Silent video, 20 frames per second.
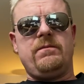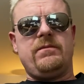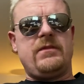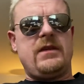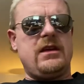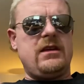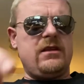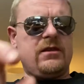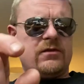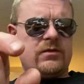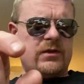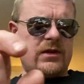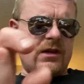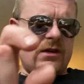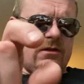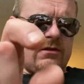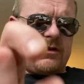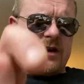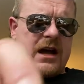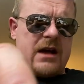and you just want to
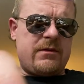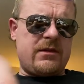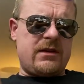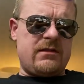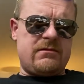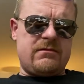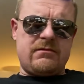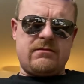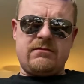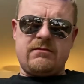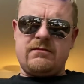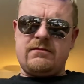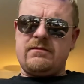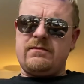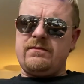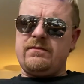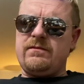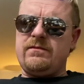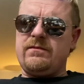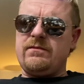go grab it and
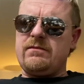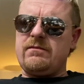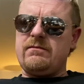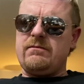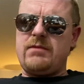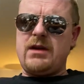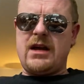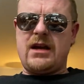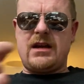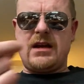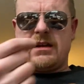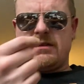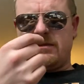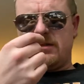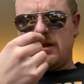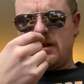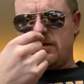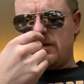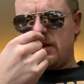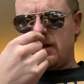pick it out and
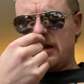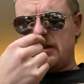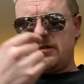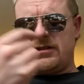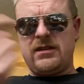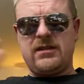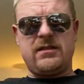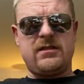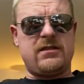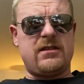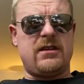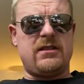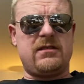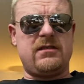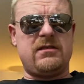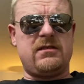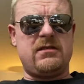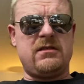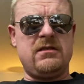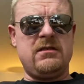see if it actually is
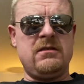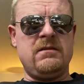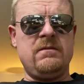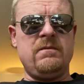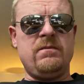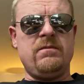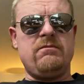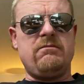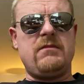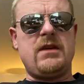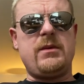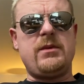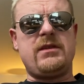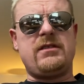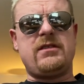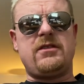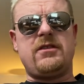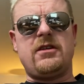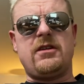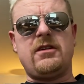sausage. Maybe it's
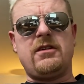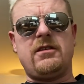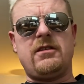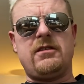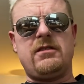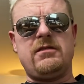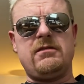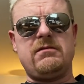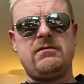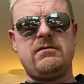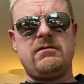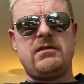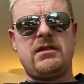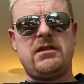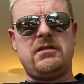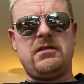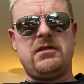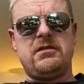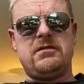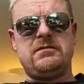a turd. I
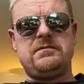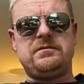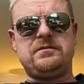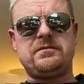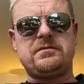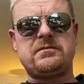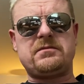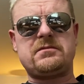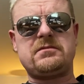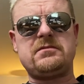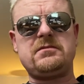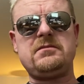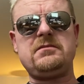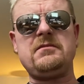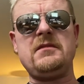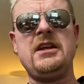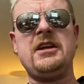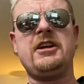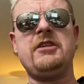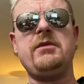don't know.
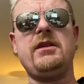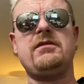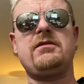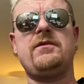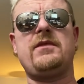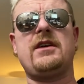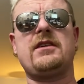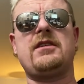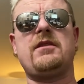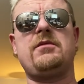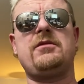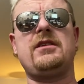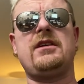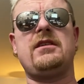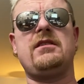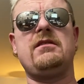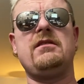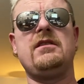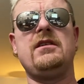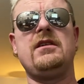That could be some fucked up
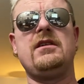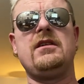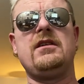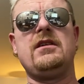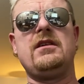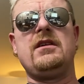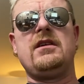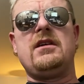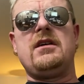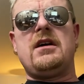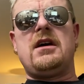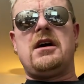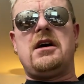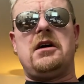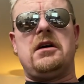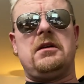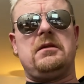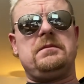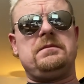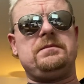shit.
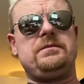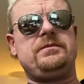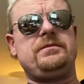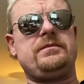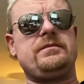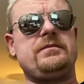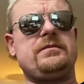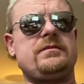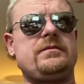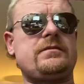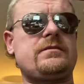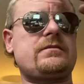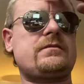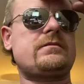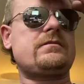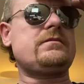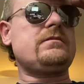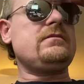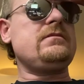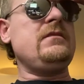You
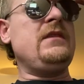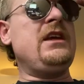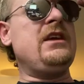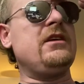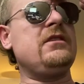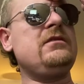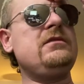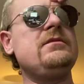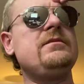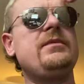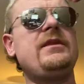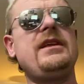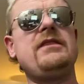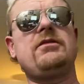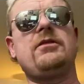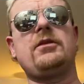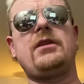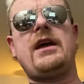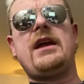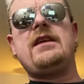know, but these
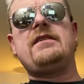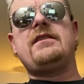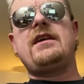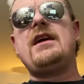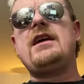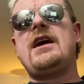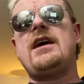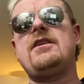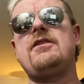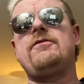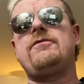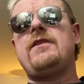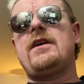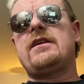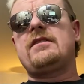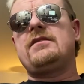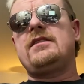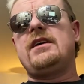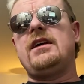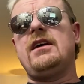old ladies, they ain't got no
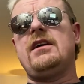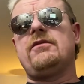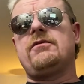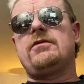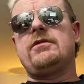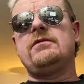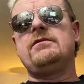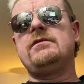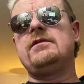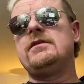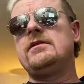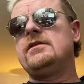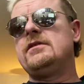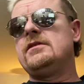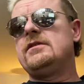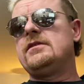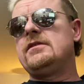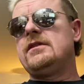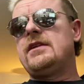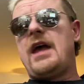fucks to give.
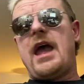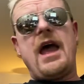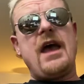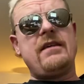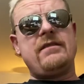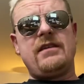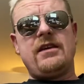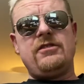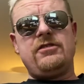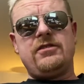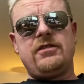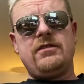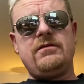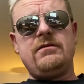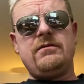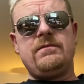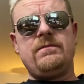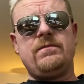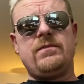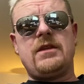As they
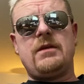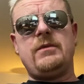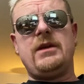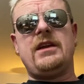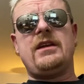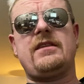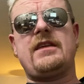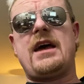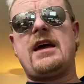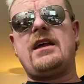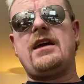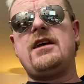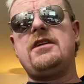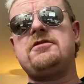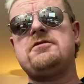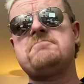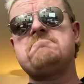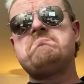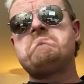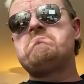shouldn't. I mean, that
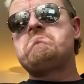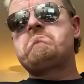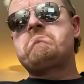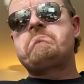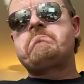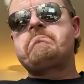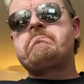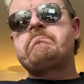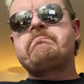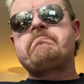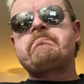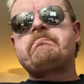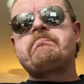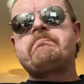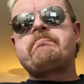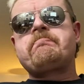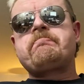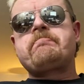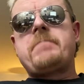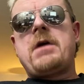age,
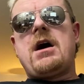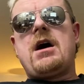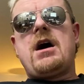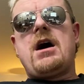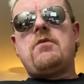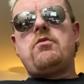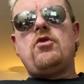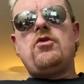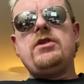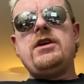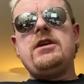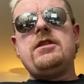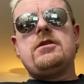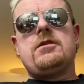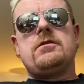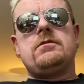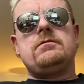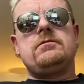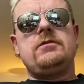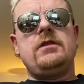I won't
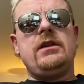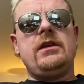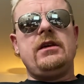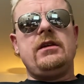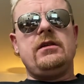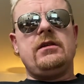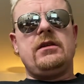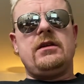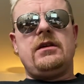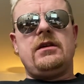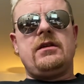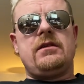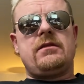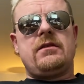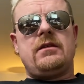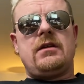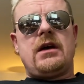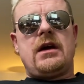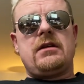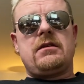either, really. And it's
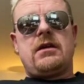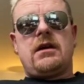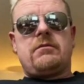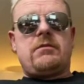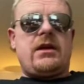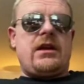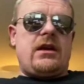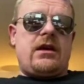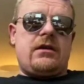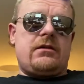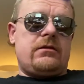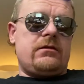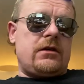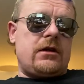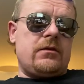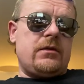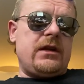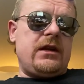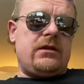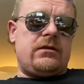I
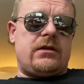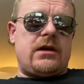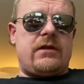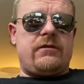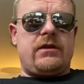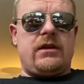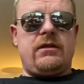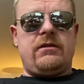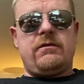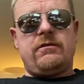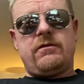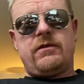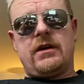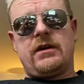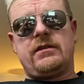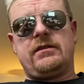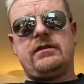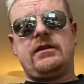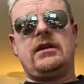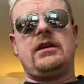already don't have any
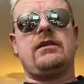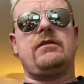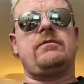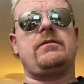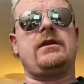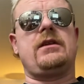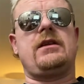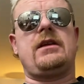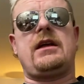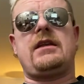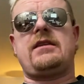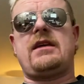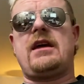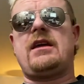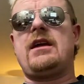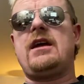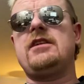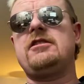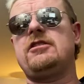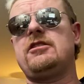fucks to give. But at that
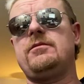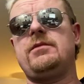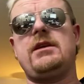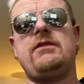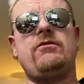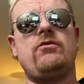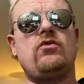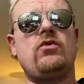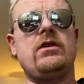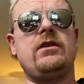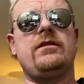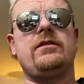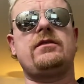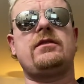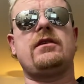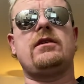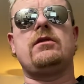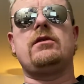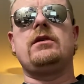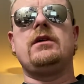age, it'll be even worse.
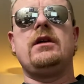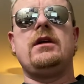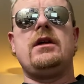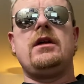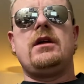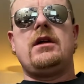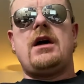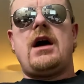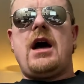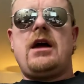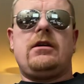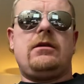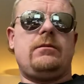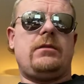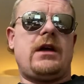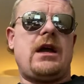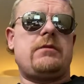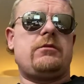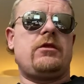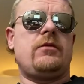So, I don't
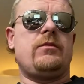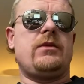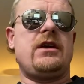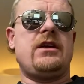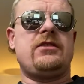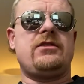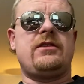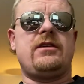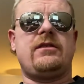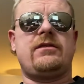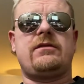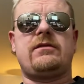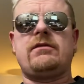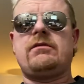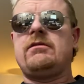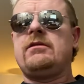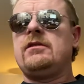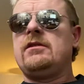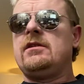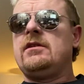blame them. It's just
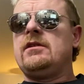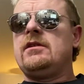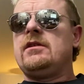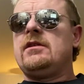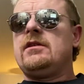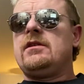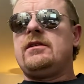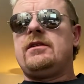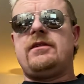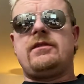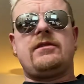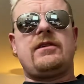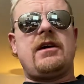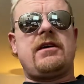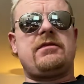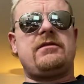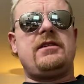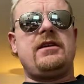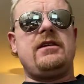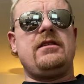
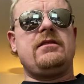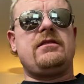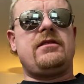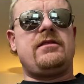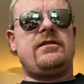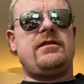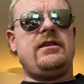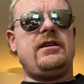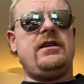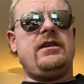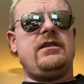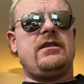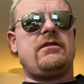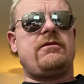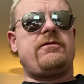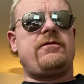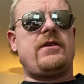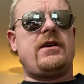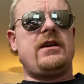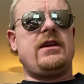disgusting to see in a
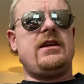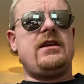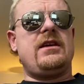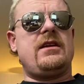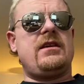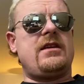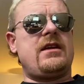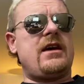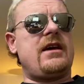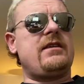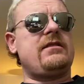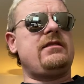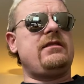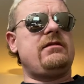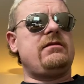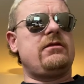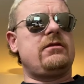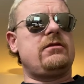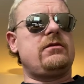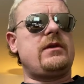funny yet nasty
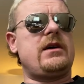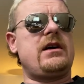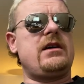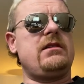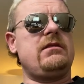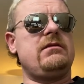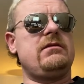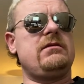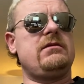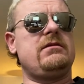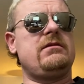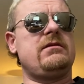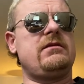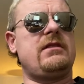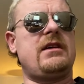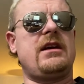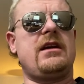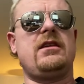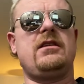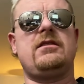sort of way. It's
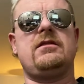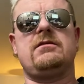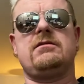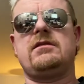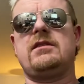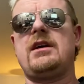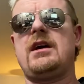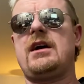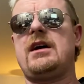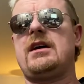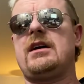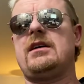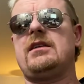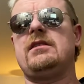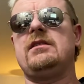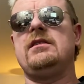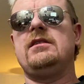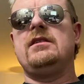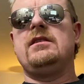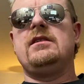like, oh, God.
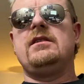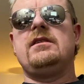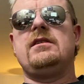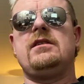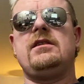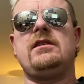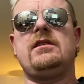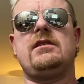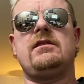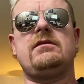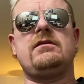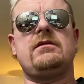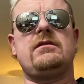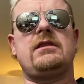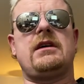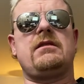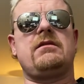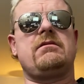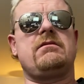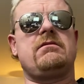You know,
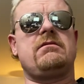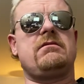like,